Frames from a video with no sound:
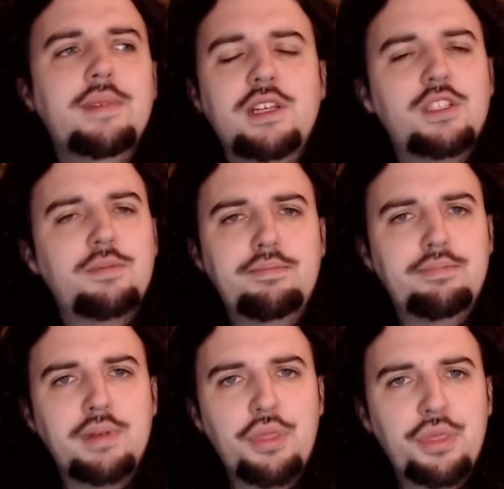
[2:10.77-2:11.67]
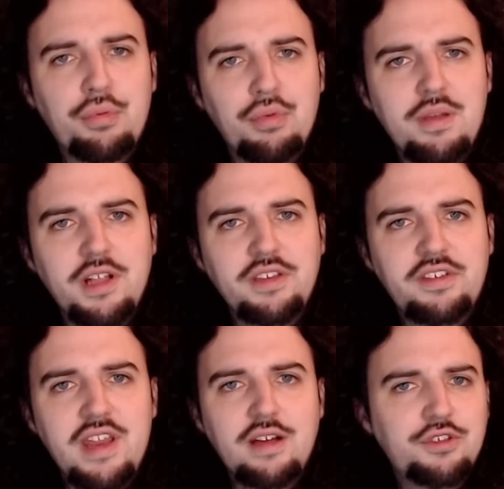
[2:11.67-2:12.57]
It's been 3 months
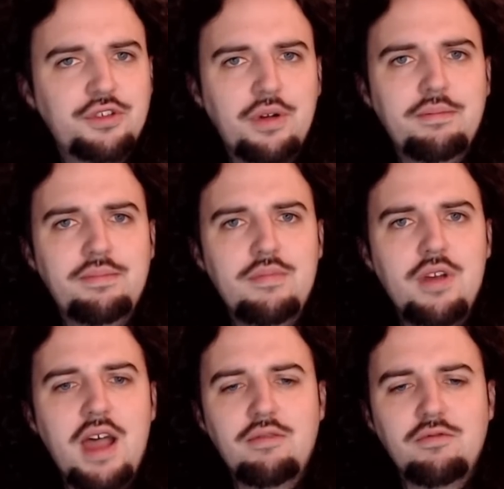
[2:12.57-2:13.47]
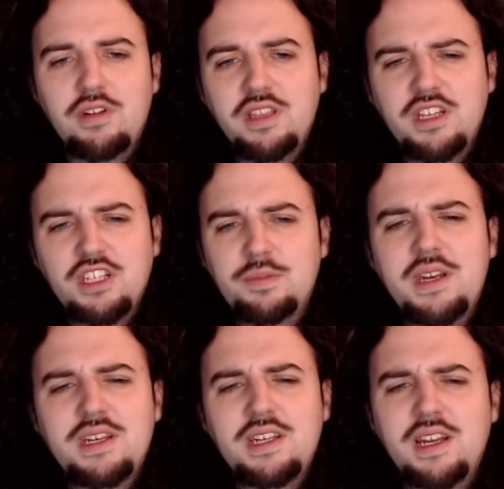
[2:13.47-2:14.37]
now, so I'm not really going to spend
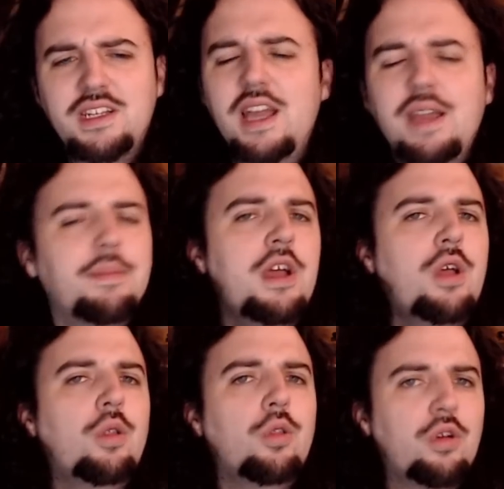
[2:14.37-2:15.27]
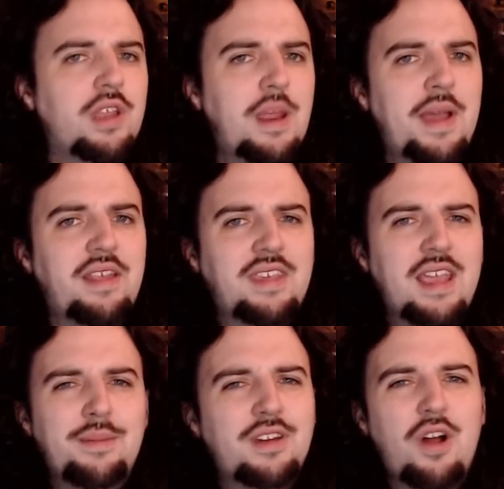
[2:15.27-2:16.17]
a ton of time looking at past
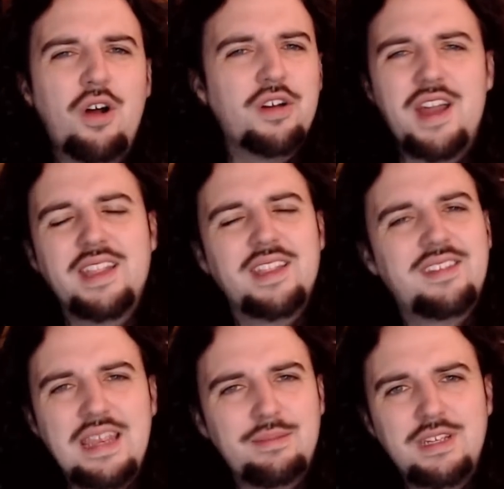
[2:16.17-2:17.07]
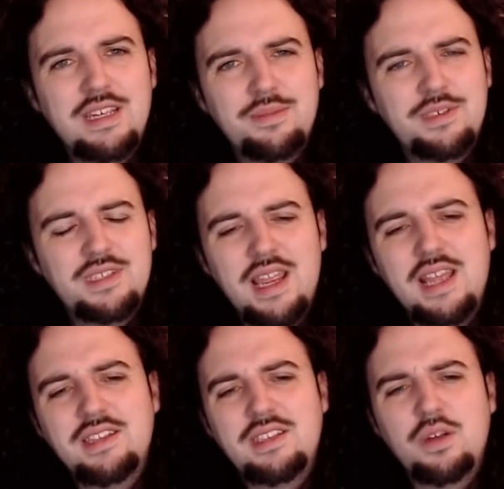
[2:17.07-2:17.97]
games that are not the same teams
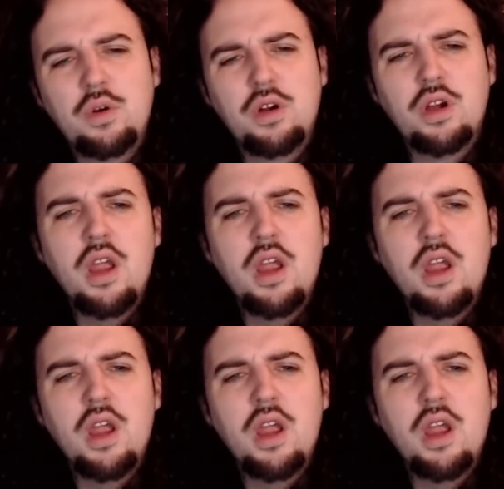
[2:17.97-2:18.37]
as they were.